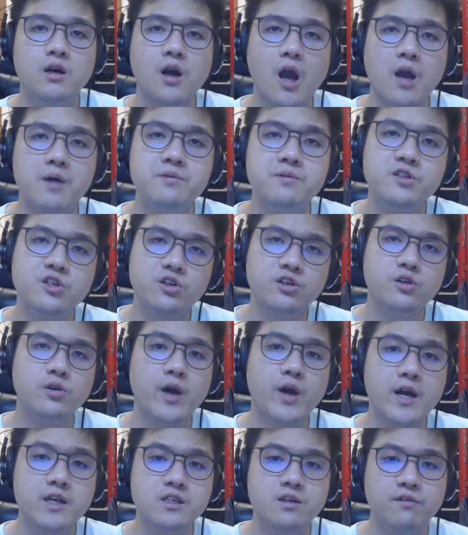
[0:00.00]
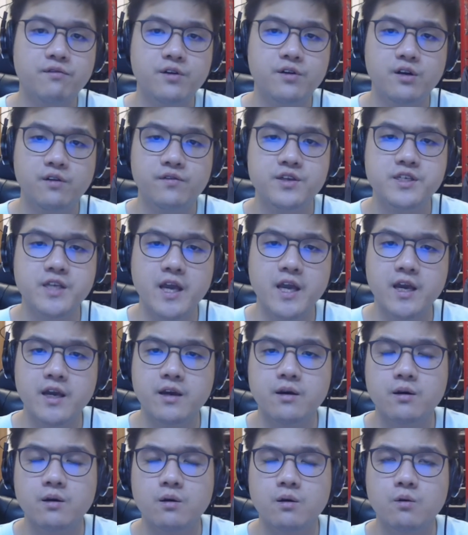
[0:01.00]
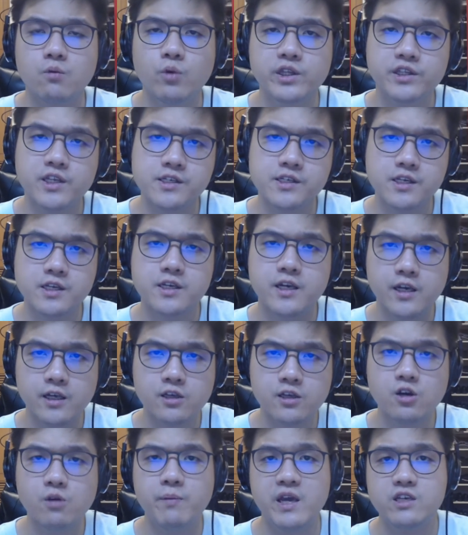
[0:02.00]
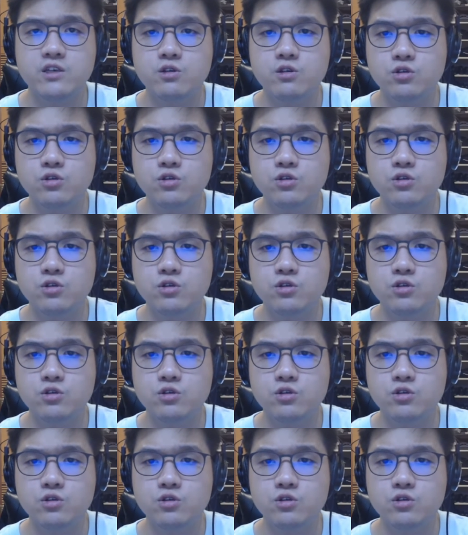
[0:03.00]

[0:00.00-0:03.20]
I'm sure you guys have heard of the saying, what doesn't kill you makes you